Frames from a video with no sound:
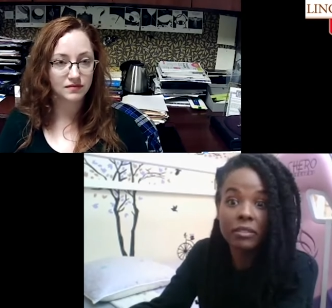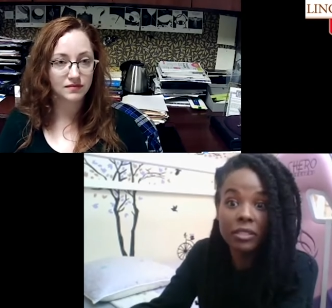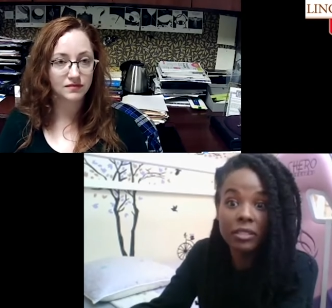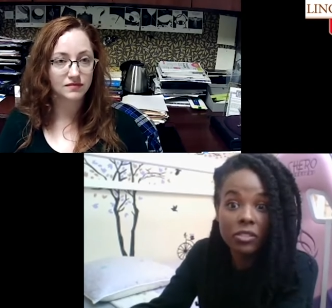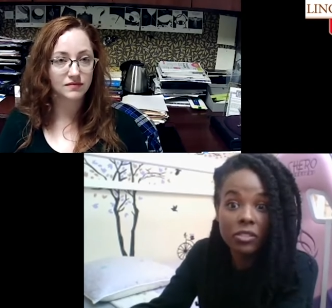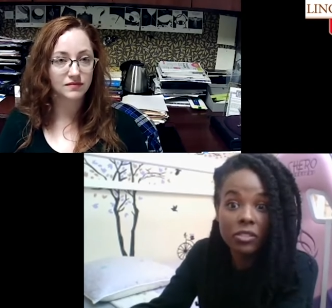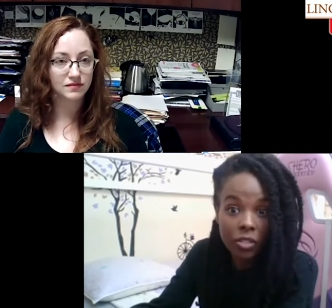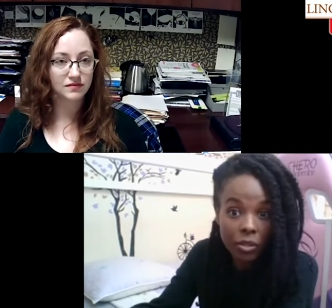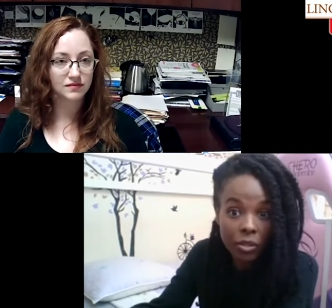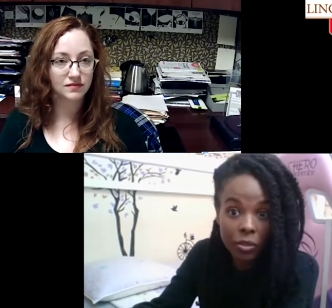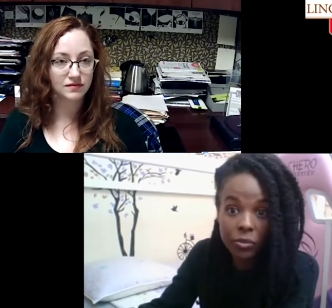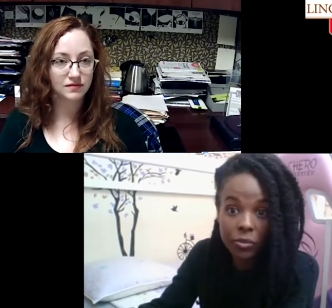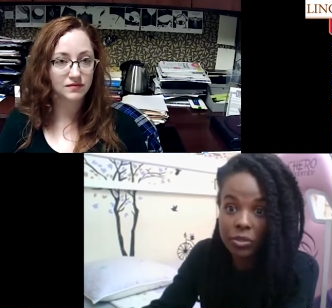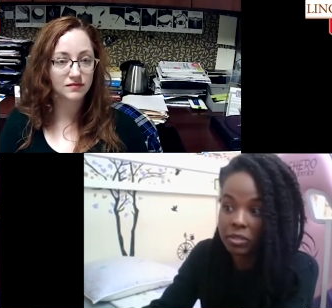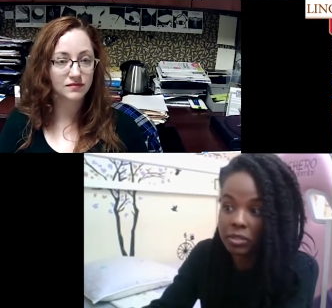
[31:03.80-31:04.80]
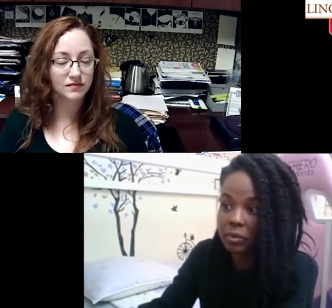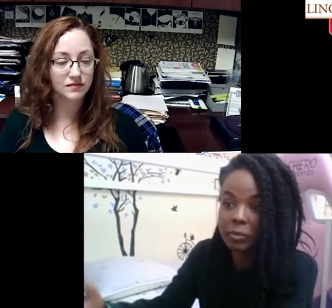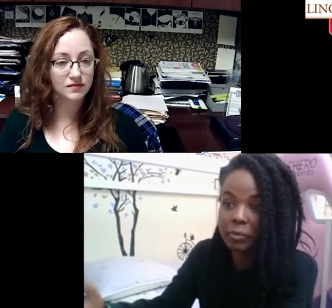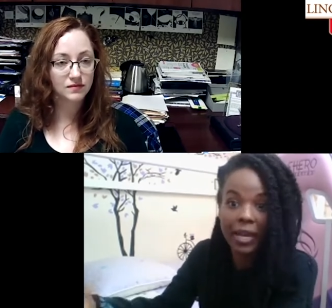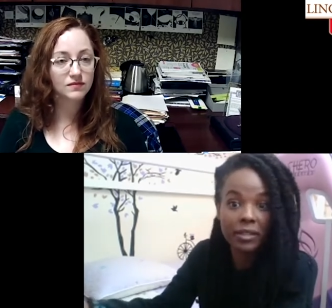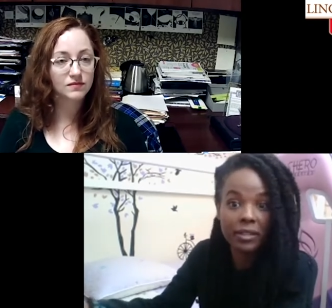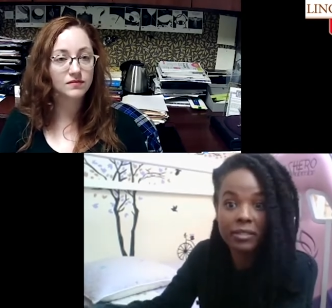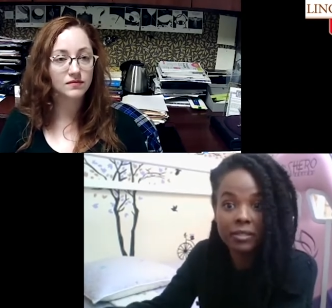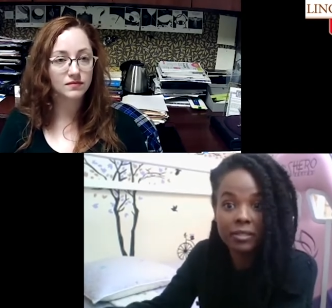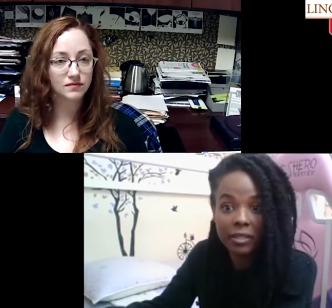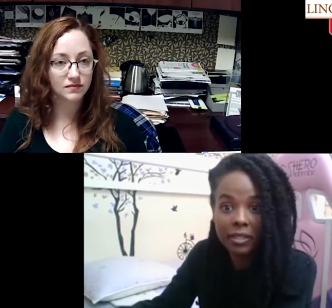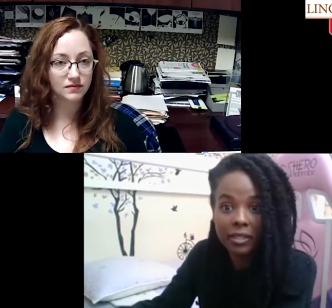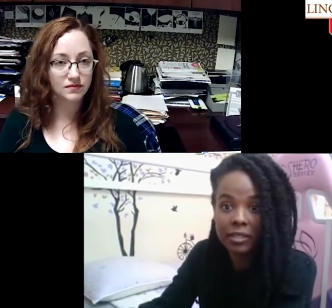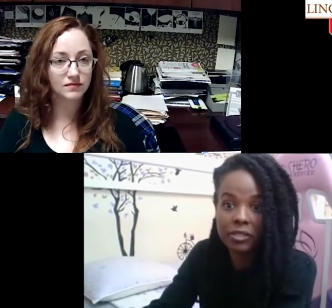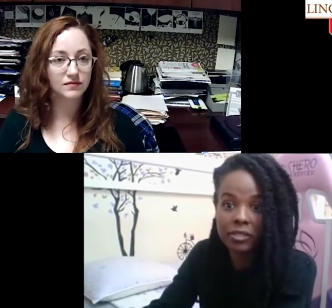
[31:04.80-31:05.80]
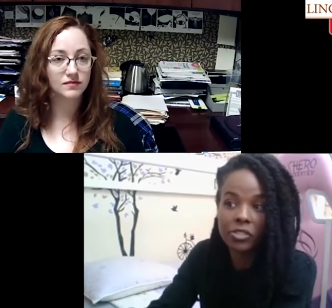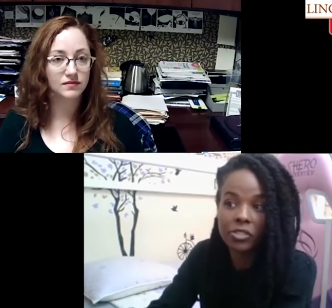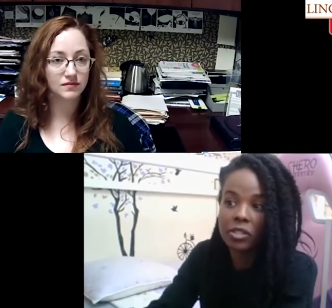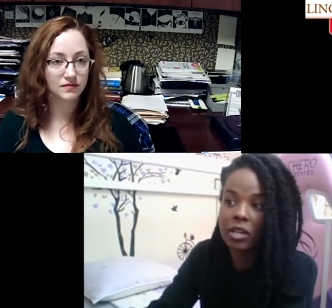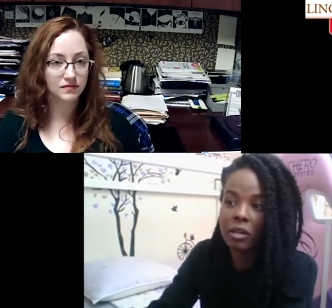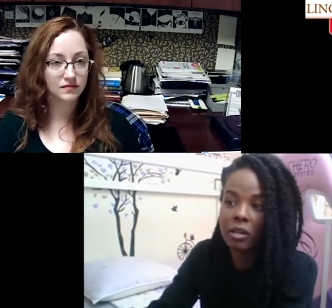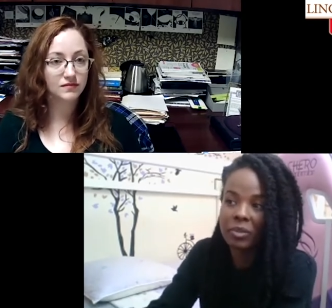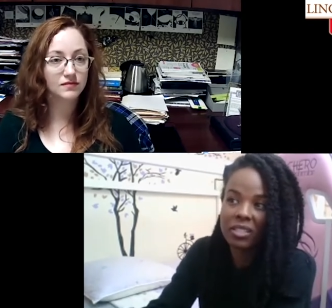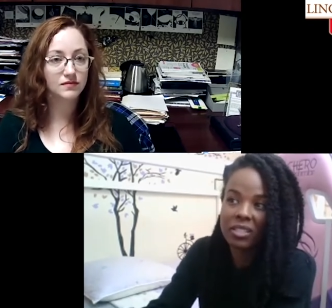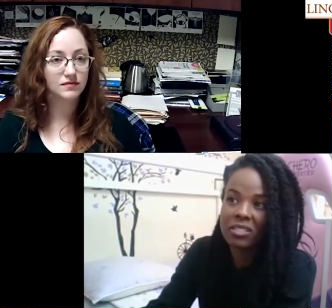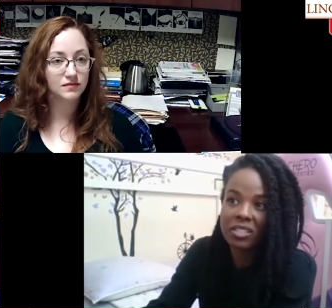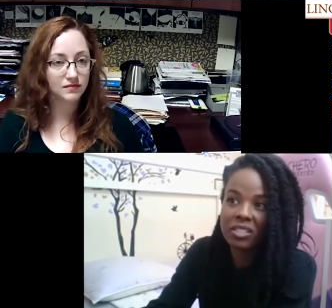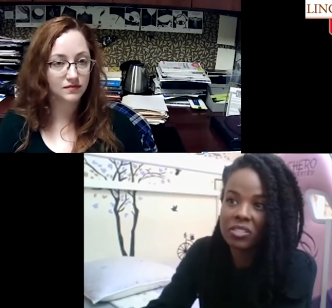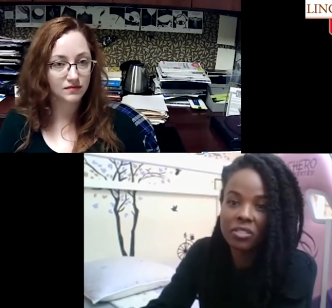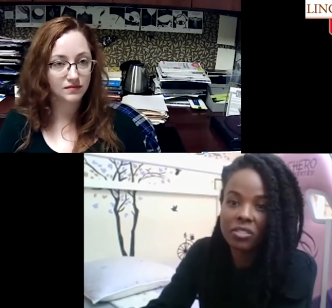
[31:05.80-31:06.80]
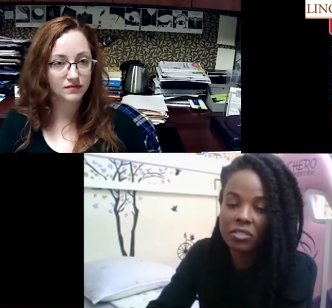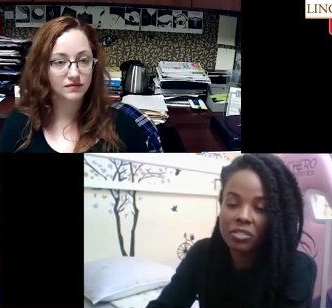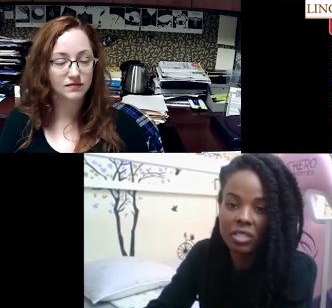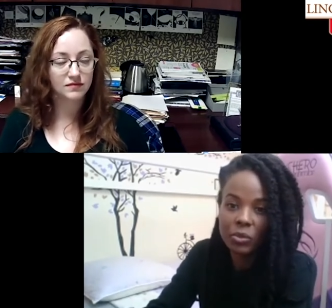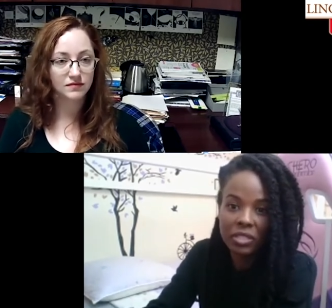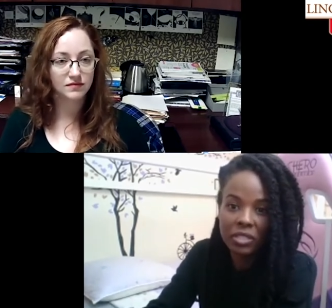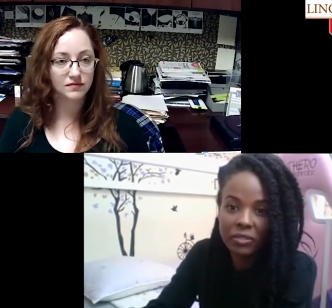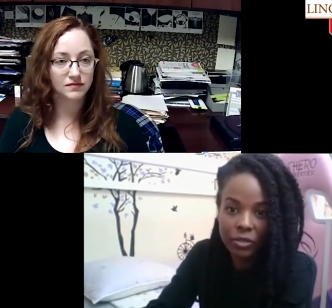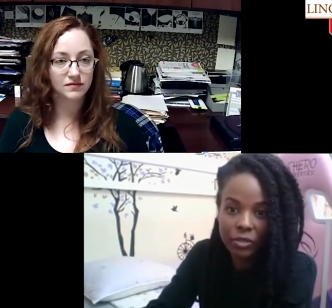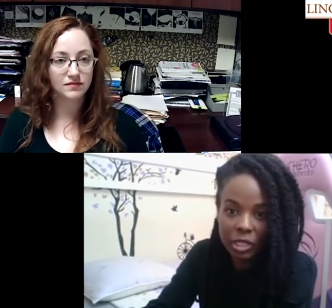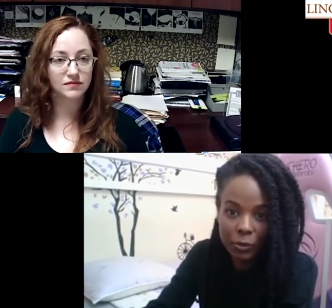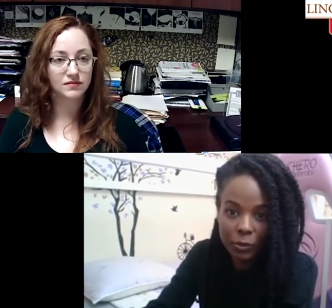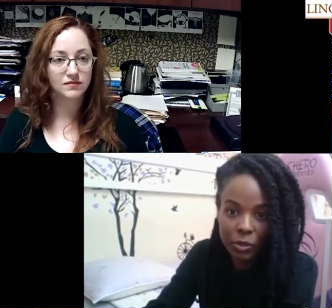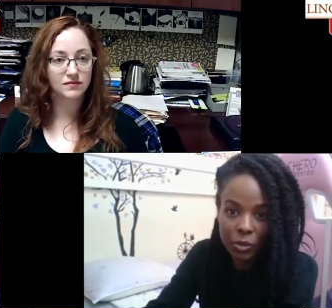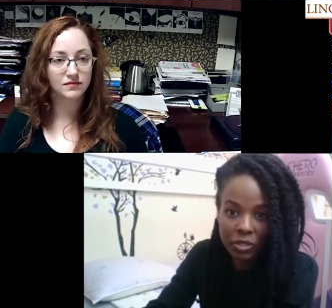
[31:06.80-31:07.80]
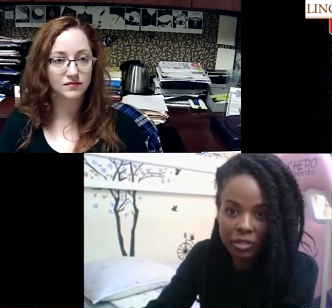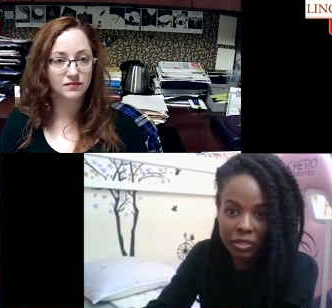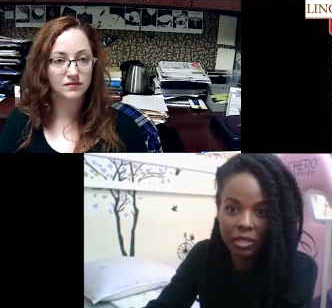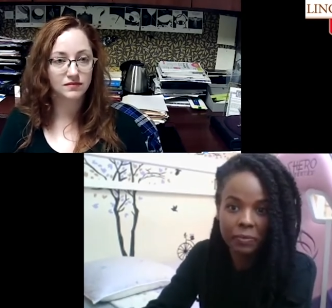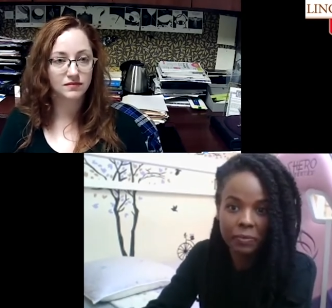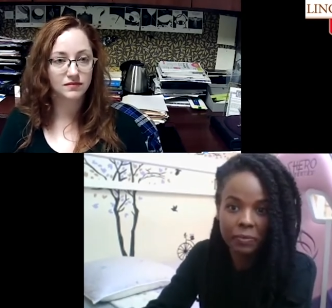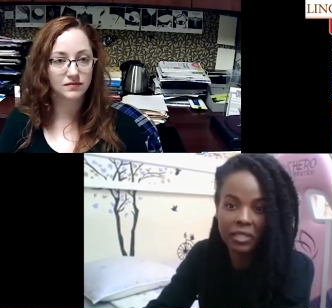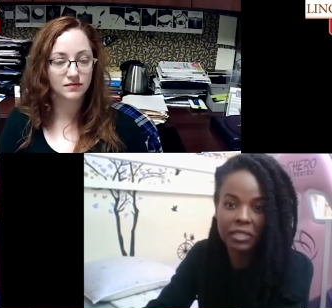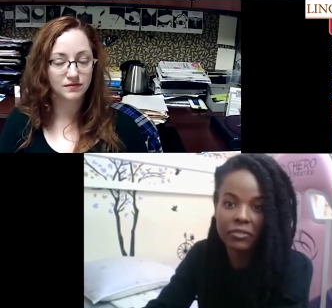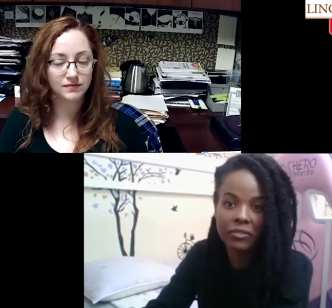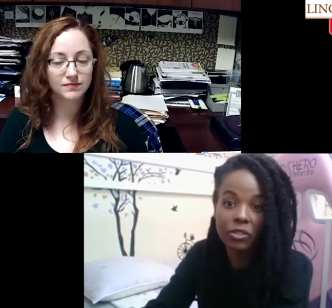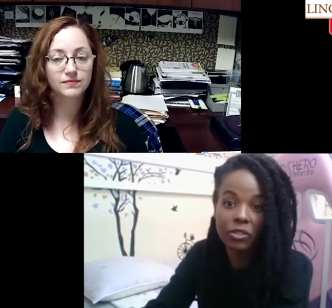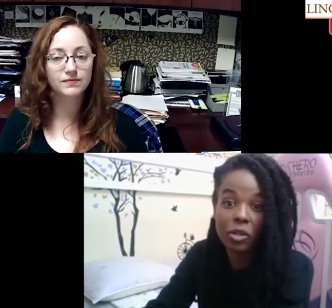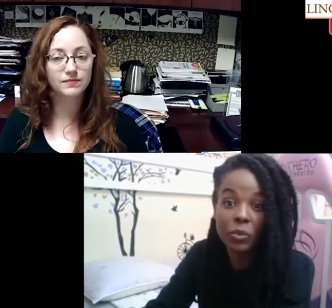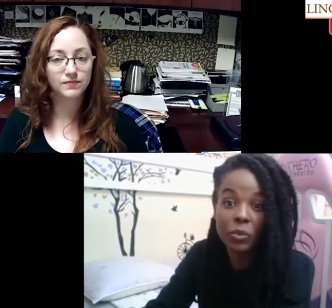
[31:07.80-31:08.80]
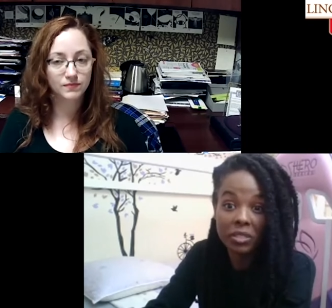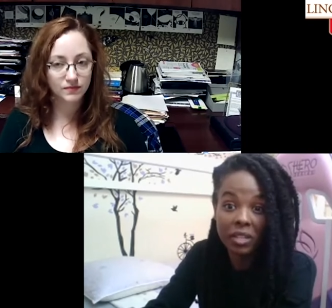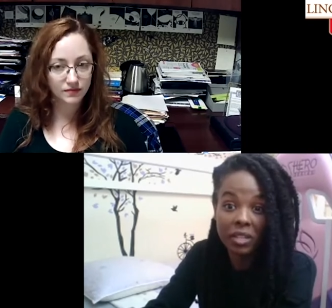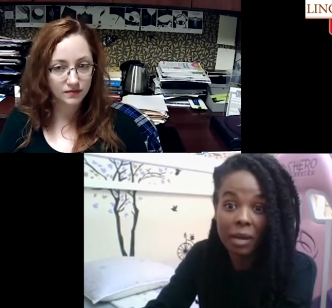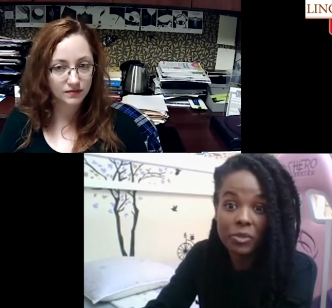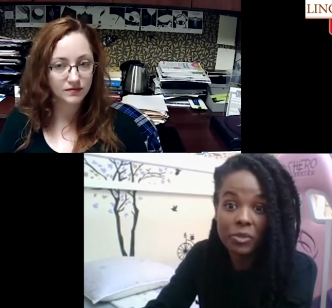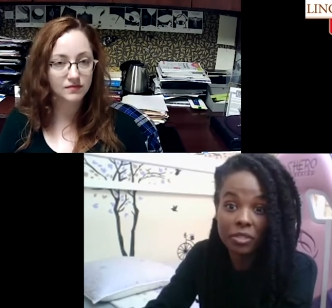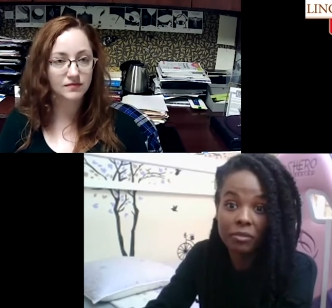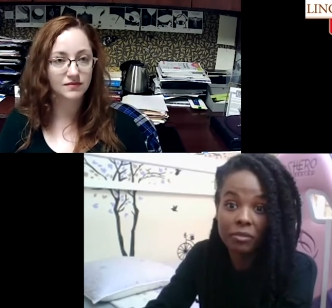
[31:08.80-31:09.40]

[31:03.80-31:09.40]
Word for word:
Speaker 1: these shows backstage because they just it was never exposed to them they didn't even know it was an option